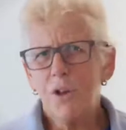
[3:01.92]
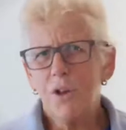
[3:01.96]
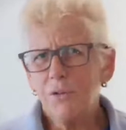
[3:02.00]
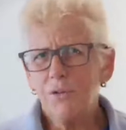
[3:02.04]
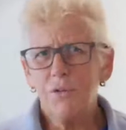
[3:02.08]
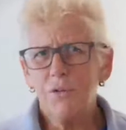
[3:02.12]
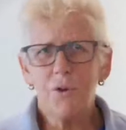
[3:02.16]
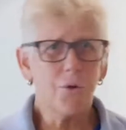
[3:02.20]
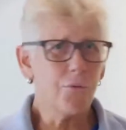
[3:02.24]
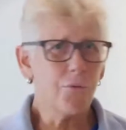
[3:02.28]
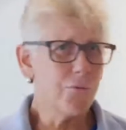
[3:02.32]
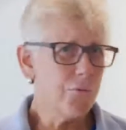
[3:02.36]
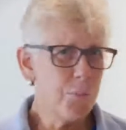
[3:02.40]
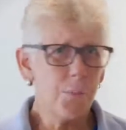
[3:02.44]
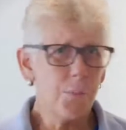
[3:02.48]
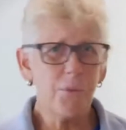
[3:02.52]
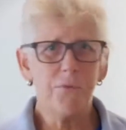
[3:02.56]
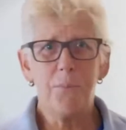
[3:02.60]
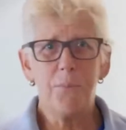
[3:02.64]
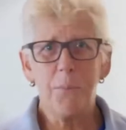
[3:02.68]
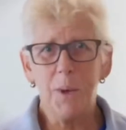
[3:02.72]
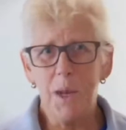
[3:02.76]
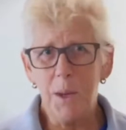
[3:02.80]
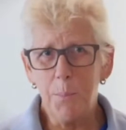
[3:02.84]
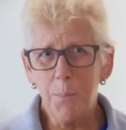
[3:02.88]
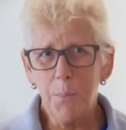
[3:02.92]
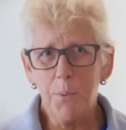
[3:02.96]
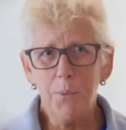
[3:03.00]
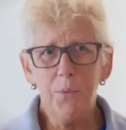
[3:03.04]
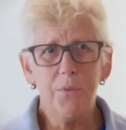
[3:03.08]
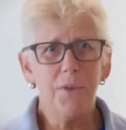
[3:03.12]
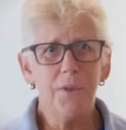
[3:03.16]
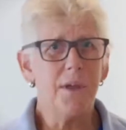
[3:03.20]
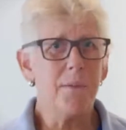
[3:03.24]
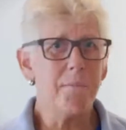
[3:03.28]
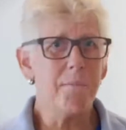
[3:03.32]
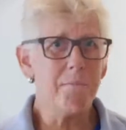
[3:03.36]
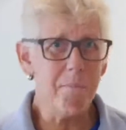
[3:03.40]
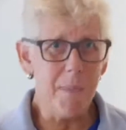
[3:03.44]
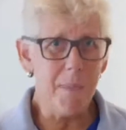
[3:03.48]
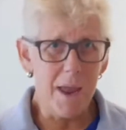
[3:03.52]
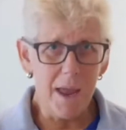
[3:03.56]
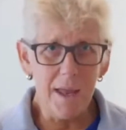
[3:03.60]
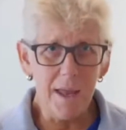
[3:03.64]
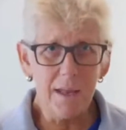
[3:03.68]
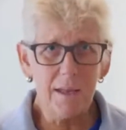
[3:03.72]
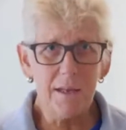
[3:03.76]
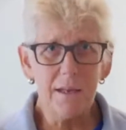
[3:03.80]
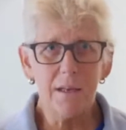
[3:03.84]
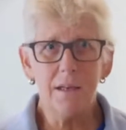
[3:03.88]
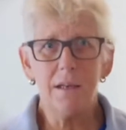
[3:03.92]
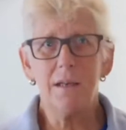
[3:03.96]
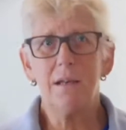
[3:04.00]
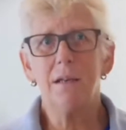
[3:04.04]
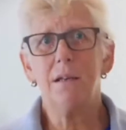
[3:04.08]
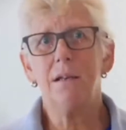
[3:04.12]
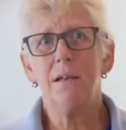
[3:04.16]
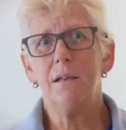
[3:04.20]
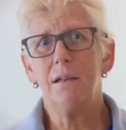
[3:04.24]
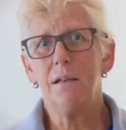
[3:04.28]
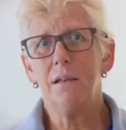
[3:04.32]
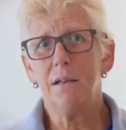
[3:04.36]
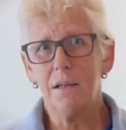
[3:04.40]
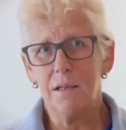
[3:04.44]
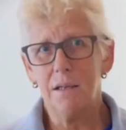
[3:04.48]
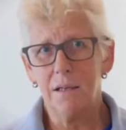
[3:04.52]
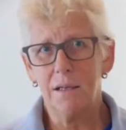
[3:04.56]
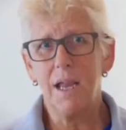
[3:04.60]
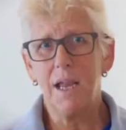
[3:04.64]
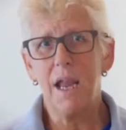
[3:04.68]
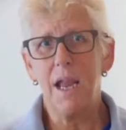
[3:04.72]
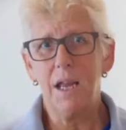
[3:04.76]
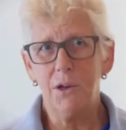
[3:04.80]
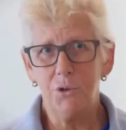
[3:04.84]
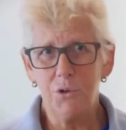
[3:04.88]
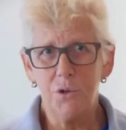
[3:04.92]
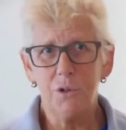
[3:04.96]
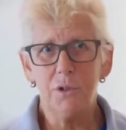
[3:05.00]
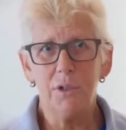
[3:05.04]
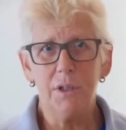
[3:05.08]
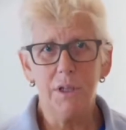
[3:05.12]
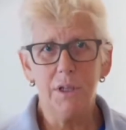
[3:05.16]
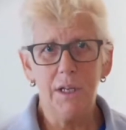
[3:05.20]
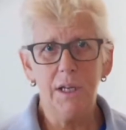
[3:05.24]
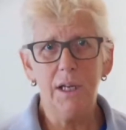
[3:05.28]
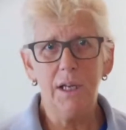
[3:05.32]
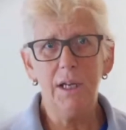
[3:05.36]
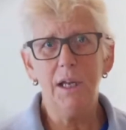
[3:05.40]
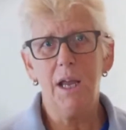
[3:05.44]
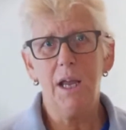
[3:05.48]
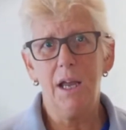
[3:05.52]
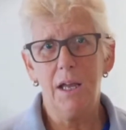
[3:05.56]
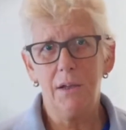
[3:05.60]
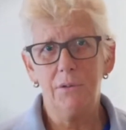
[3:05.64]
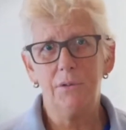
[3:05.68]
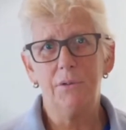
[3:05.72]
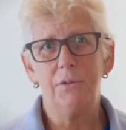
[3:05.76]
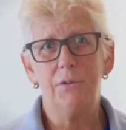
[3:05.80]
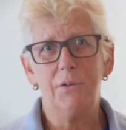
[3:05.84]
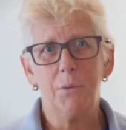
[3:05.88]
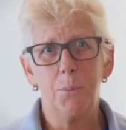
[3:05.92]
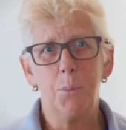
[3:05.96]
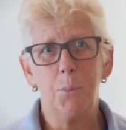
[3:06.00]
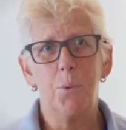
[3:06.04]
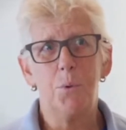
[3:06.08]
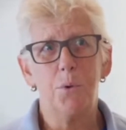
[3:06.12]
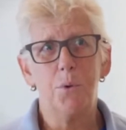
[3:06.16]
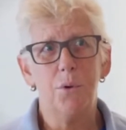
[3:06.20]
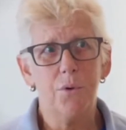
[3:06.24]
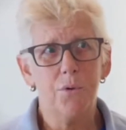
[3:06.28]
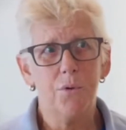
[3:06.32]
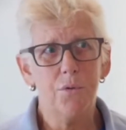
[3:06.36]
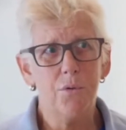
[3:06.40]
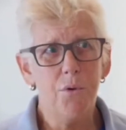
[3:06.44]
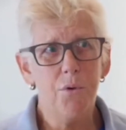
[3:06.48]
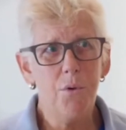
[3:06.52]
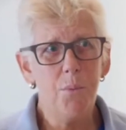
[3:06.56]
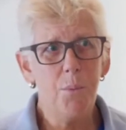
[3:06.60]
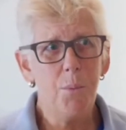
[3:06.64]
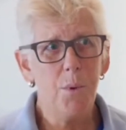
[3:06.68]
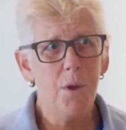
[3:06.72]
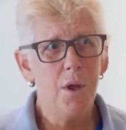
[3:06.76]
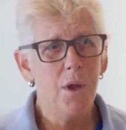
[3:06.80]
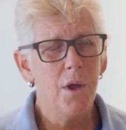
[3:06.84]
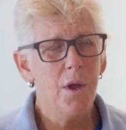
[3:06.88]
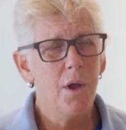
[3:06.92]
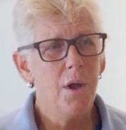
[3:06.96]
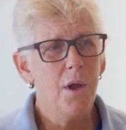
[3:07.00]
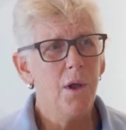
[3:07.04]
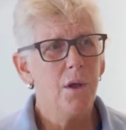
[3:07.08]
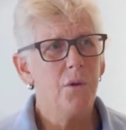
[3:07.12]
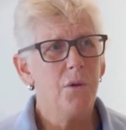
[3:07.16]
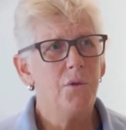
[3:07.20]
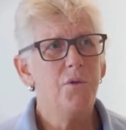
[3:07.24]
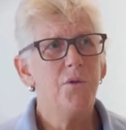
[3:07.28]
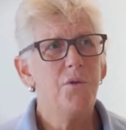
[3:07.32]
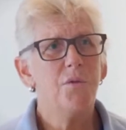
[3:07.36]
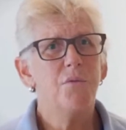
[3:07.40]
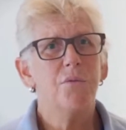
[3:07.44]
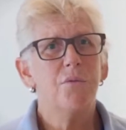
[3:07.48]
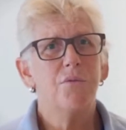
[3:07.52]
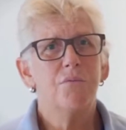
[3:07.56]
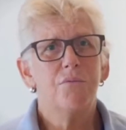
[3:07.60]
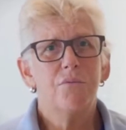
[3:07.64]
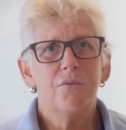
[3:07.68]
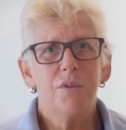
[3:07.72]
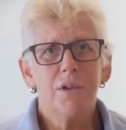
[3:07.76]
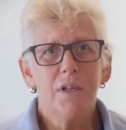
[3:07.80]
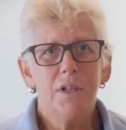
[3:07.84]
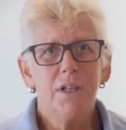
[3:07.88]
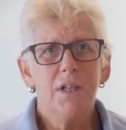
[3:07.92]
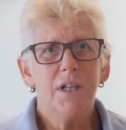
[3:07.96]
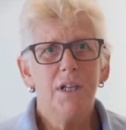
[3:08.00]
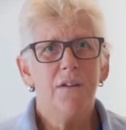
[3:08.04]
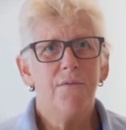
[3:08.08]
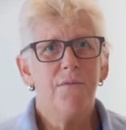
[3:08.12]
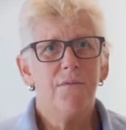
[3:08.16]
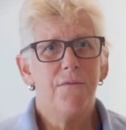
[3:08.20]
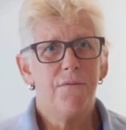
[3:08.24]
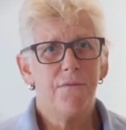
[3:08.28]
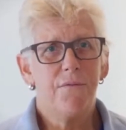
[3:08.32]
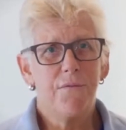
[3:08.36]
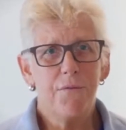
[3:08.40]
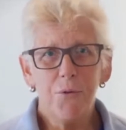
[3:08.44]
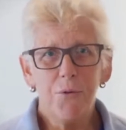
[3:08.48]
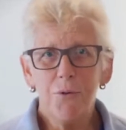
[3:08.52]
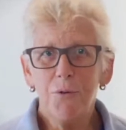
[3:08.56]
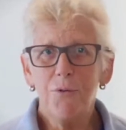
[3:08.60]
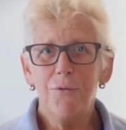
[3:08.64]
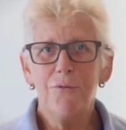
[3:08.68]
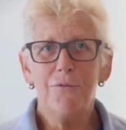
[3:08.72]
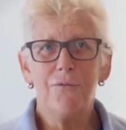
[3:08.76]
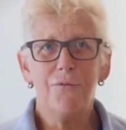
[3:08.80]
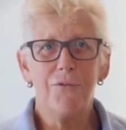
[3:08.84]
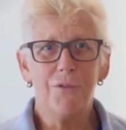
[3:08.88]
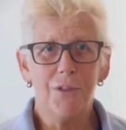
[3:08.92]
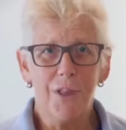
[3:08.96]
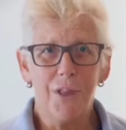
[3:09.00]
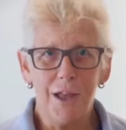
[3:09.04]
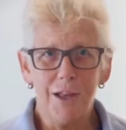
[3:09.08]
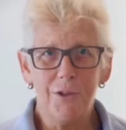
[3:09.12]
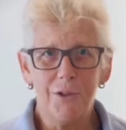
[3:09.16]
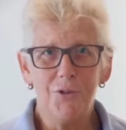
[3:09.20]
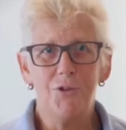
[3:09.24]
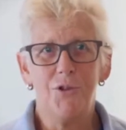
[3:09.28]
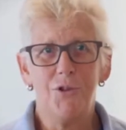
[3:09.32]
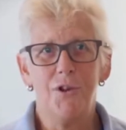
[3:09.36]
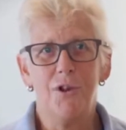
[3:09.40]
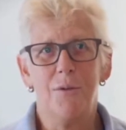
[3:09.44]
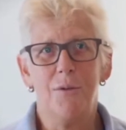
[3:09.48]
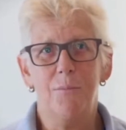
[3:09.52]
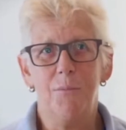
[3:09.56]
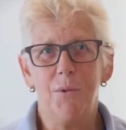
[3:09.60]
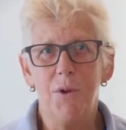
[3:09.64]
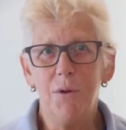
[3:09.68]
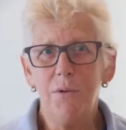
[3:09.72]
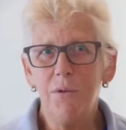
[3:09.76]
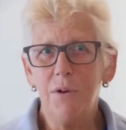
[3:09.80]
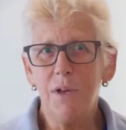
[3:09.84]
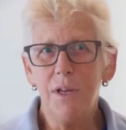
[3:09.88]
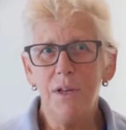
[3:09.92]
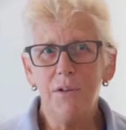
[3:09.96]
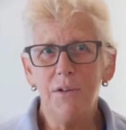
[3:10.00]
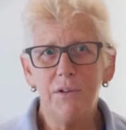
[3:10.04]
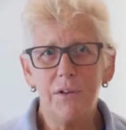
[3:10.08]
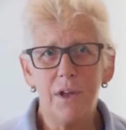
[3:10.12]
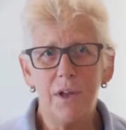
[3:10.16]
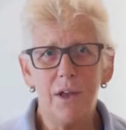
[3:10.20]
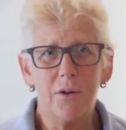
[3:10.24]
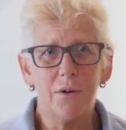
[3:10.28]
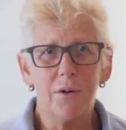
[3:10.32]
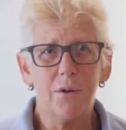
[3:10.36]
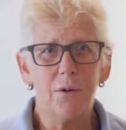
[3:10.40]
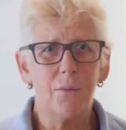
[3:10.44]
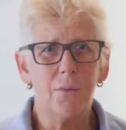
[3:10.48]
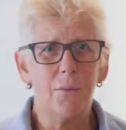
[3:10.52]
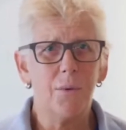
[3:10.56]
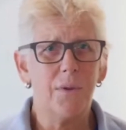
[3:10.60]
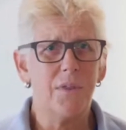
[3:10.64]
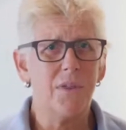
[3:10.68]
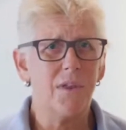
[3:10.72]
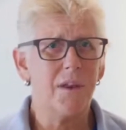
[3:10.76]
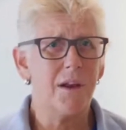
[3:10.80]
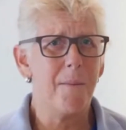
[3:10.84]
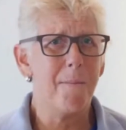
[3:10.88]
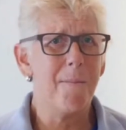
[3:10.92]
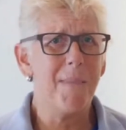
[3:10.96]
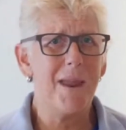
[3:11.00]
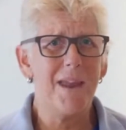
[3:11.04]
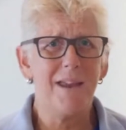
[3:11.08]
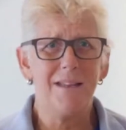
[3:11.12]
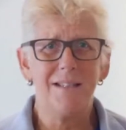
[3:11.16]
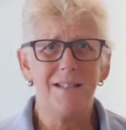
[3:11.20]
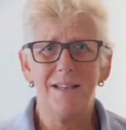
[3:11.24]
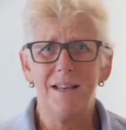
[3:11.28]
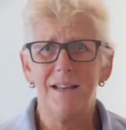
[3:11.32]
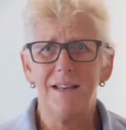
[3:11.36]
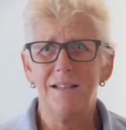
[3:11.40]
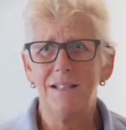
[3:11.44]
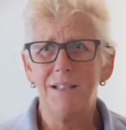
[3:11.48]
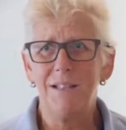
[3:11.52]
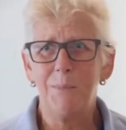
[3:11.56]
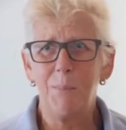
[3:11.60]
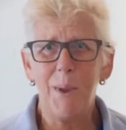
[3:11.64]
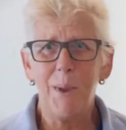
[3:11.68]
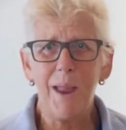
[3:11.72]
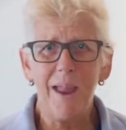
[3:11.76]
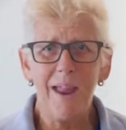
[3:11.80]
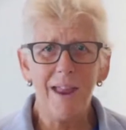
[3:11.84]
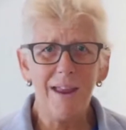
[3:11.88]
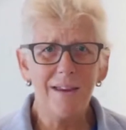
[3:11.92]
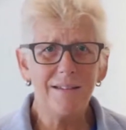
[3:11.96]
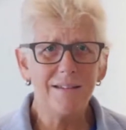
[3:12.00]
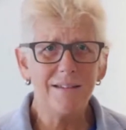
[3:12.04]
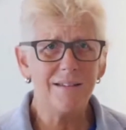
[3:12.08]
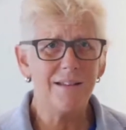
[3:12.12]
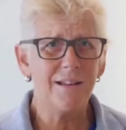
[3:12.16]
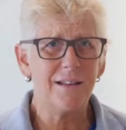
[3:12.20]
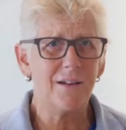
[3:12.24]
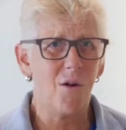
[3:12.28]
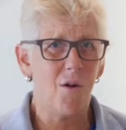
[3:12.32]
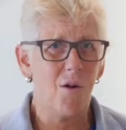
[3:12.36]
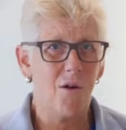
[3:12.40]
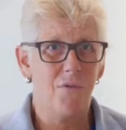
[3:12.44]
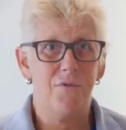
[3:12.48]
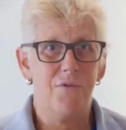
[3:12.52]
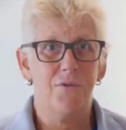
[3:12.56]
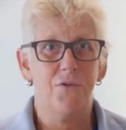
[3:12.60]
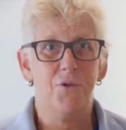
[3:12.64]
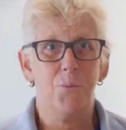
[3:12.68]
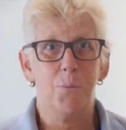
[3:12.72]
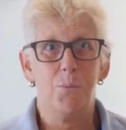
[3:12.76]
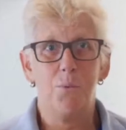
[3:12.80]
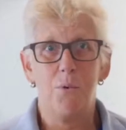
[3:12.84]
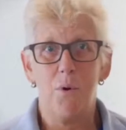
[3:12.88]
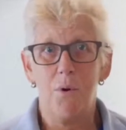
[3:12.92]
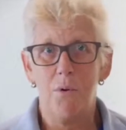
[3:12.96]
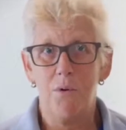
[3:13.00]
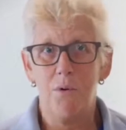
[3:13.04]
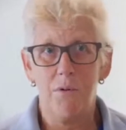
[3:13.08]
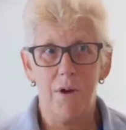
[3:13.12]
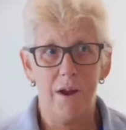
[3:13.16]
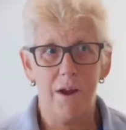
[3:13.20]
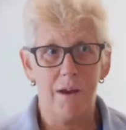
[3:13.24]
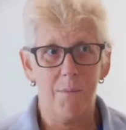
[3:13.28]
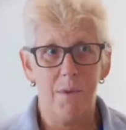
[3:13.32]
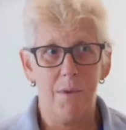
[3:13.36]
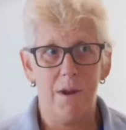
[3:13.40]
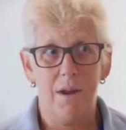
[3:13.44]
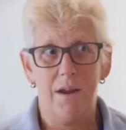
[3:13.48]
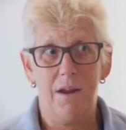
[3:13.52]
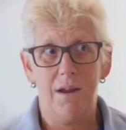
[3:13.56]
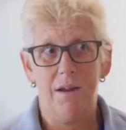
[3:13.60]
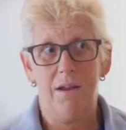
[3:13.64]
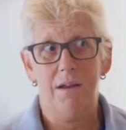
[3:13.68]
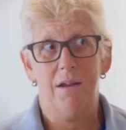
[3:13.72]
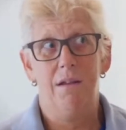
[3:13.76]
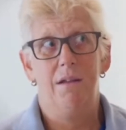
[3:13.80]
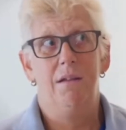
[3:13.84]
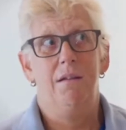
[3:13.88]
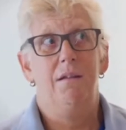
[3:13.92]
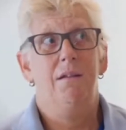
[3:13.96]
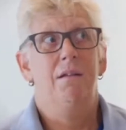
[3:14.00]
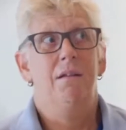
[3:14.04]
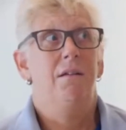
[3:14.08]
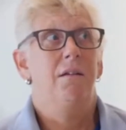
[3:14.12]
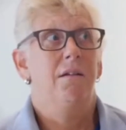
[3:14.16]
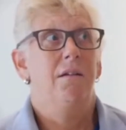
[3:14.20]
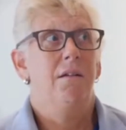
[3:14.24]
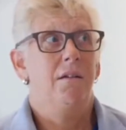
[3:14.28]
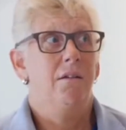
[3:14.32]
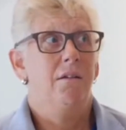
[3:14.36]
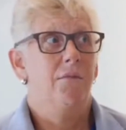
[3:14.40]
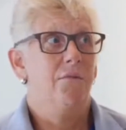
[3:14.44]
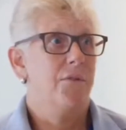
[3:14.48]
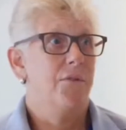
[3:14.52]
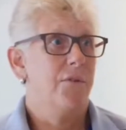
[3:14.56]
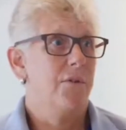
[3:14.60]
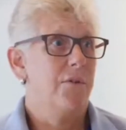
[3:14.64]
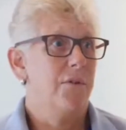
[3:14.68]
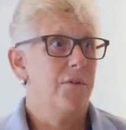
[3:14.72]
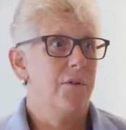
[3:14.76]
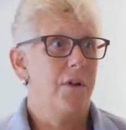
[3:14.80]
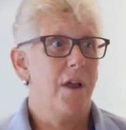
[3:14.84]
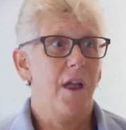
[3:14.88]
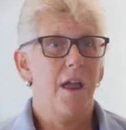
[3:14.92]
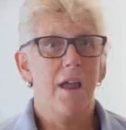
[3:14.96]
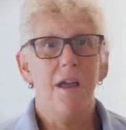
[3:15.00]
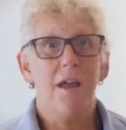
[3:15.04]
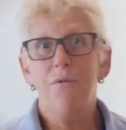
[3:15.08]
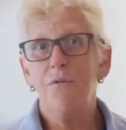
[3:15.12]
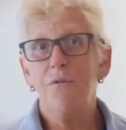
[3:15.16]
just a group of people that met occasionally as a support group to a really full-fledged community center with an amazing space that offers programming for